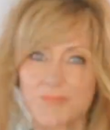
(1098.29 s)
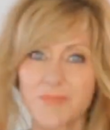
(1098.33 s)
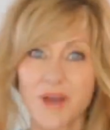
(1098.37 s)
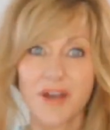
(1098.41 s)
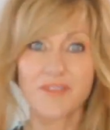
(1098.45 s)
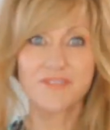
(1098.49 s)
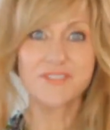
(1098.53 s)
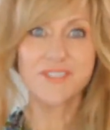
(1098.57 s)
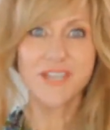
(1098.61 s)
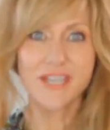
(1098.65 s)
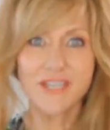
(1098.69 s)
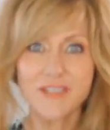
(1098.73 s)

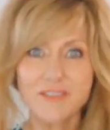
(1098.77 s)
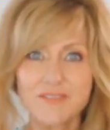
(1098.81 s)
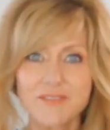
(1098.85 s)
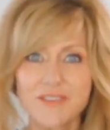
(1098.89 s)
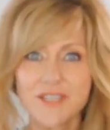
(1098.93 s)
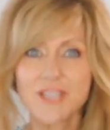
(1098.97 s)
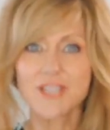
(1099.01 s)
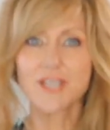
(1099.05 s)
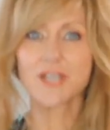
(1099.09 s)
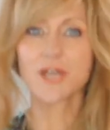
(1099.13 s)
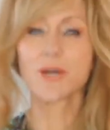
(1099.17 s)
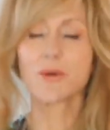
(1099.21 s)
I've done a
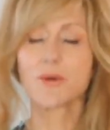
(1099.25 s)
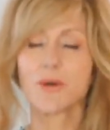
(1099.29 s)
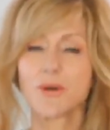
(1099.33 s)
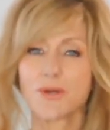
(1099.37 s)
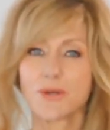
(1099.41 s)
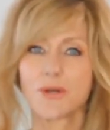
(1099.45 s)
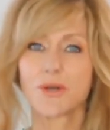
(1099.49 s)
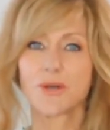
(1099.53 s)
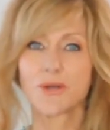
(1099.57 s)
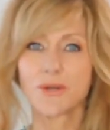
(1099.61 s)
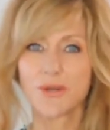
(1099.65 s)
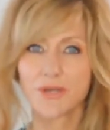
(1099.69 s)
video
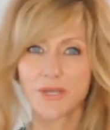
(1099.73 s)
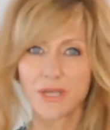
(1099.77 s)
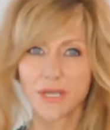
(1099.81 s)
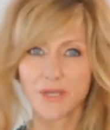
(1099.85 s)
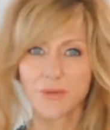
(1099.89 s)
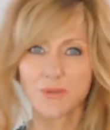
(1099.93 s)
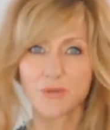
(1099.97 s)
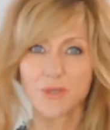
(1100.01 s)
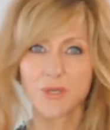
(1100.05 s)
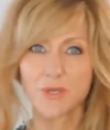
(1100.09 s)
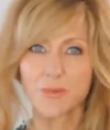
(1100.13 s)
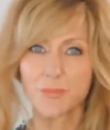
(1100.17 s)
on
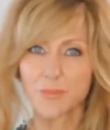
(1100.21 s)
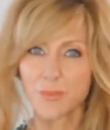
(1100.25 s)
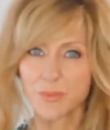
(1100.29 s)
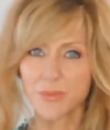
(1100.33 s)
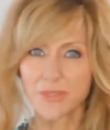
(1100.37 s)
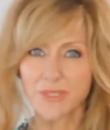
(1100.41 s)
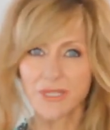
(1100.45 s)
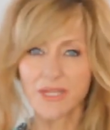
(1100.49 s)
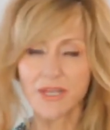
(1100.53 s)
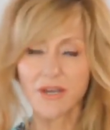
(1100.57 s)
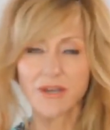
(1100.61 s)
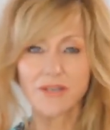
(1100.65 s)
coconut oil
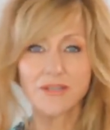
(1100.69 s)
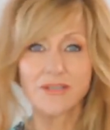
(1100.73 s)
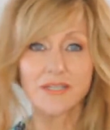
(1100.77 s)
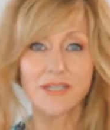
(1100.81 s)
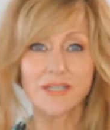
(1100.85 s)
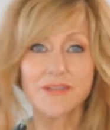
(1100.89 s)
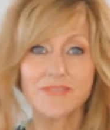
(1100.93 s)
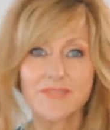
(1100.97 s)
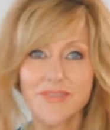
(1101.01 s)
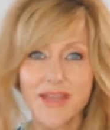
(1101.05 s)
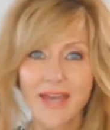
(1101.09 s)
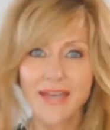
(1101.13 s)
pulling. I'll
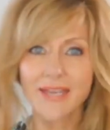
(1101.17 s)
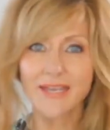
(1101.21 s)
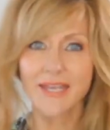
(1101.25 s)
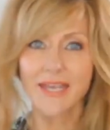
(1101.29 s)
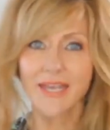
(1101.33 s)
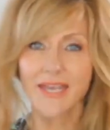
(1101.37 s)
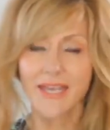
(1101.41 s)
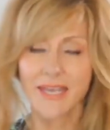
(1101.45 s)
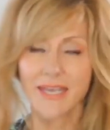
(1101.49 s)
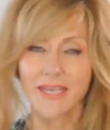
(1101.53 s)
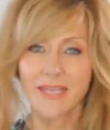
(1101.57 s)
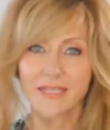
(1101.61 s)
leave that
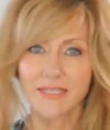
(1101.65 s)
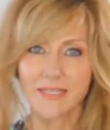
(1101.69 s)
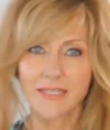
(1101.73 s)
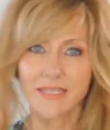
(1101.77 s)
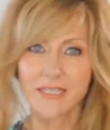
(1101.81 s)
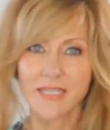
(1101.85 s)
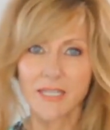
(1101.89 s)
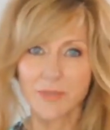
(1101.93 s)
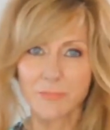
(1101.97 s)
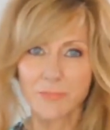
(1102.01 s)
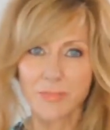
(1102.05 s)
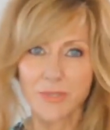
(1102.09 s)
in the
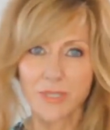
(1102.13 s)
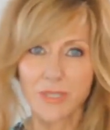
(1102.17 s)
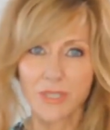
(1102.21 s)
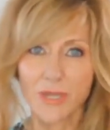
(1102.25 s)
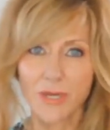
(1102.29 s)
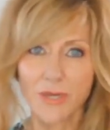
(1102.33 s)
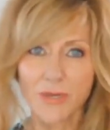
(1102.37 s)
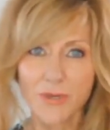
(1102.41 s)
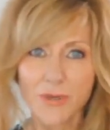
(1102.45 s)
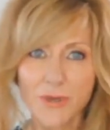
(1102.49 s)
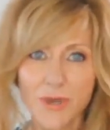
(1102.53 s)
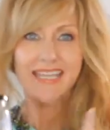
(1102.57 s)
link
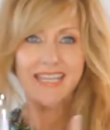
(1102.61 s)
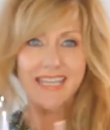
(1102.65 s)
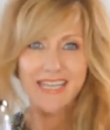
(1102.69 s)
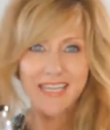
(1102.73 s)
below.